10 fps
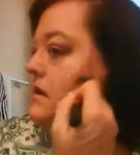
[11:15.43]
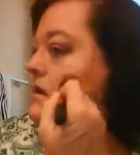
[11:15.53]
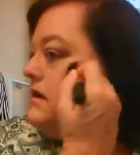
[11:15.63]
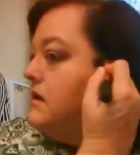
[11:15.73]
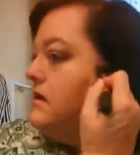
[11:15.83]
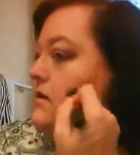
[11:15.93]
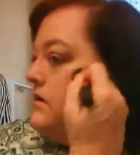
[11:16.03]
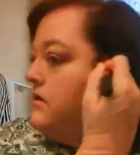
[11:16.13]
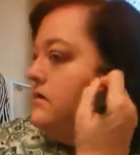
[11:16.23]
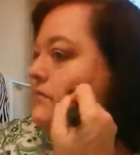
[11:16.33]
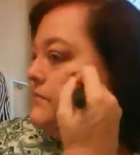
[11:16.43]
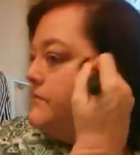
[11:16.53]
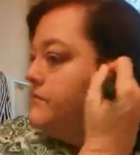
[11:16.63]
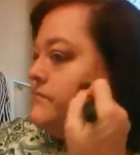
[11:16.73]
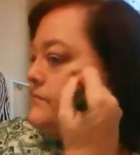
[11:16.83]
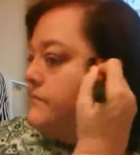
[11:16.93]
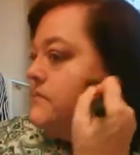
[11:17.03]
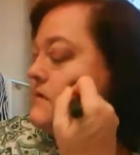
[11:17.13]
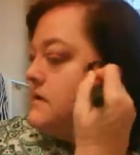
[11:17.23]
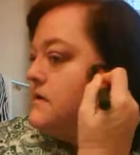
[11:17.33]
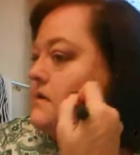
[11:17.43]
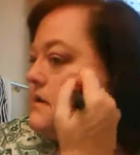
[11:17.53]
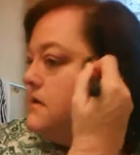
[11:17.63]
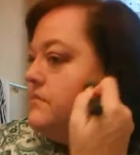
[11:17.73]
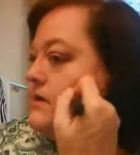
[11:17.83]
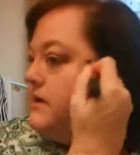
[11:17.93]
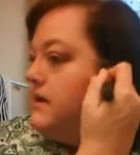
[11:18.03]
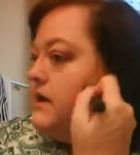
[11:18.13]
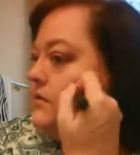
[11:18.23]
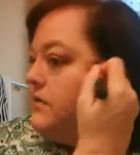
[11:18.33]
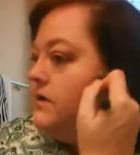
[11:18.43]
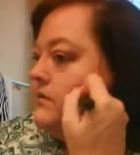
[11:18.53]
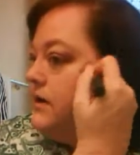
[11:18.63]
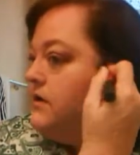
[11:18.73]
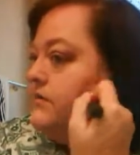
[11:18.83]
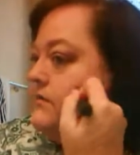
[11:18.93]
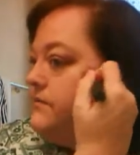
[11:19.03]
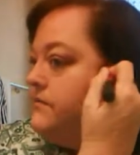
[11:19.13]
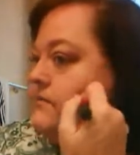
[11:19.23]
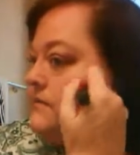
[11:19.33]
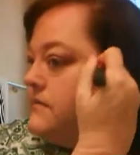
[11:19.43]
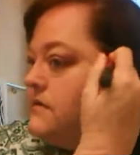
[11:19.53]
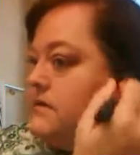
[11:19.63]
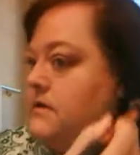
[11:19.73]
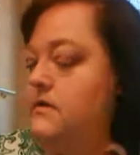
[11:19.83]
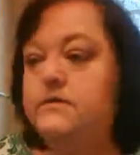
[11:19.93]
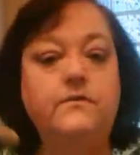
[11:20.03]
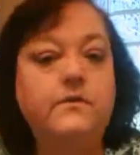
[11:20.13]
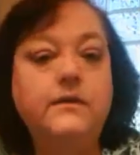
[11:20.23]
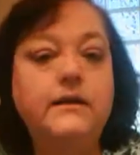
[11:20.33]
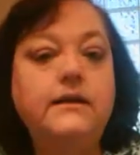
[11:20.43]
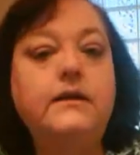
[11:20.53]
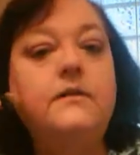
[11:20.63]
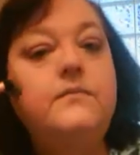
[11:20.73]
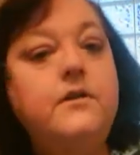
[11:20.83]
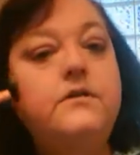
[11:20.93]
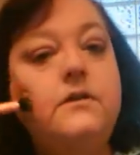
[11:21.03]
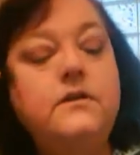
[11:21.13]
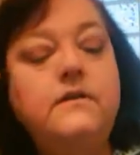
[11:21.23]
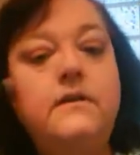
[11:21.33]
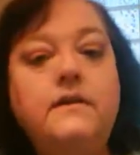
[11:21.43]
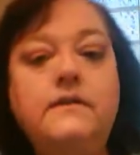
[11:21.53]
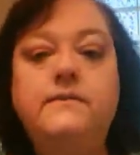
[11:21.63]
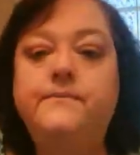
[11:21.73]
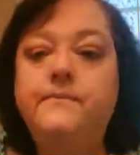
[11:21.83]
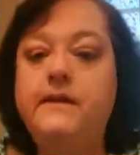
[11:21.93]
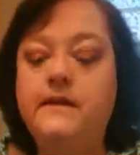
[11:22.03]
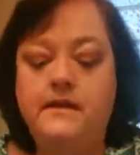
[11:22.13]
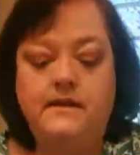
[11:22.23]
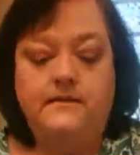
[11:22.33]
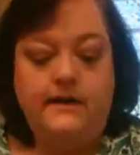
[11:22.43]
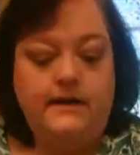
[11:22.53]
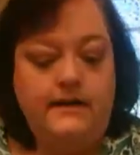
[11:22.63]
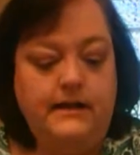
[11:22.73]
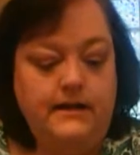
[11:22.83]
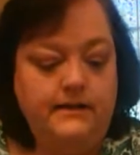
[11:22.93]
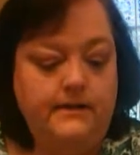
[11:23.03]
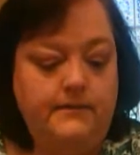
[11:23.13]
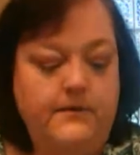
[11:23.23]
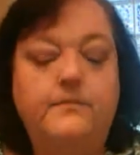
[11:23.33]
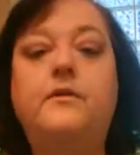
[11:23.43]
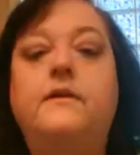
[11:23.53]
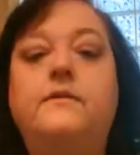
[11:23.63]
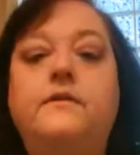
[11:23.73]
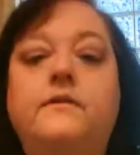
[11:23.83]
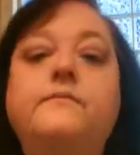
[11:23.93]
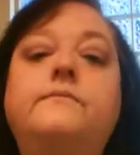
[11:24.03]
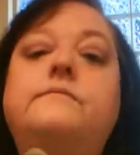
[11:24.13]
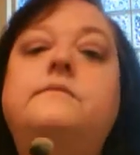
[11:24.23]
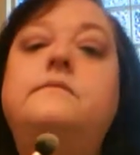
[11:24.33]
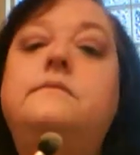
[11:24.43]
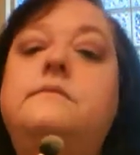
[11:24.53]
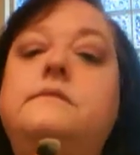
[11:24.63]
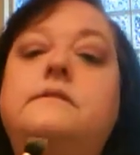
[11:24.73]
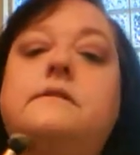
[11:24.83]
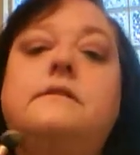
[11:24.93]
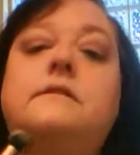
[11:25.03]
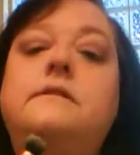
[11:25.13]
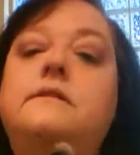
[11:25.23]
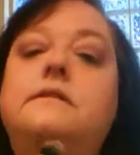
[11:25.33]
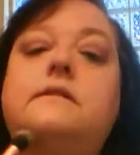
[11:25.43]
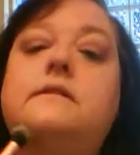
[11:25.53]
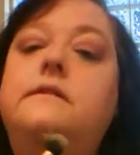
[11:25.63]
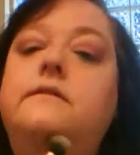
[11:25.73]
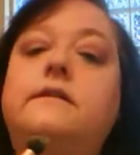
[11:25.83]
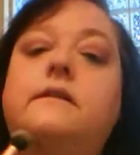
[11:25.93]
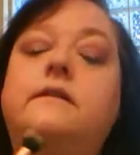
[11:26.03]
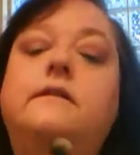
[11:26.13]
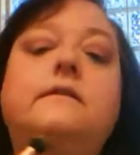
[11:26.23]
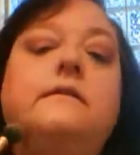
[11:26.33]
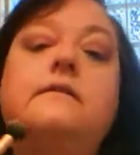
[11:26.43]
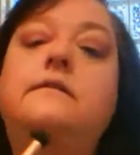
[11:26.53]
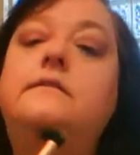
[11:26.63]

And here. And blend it out really well. I use a Real Techniques brush to do this. Then I take some of the bronzer and I go here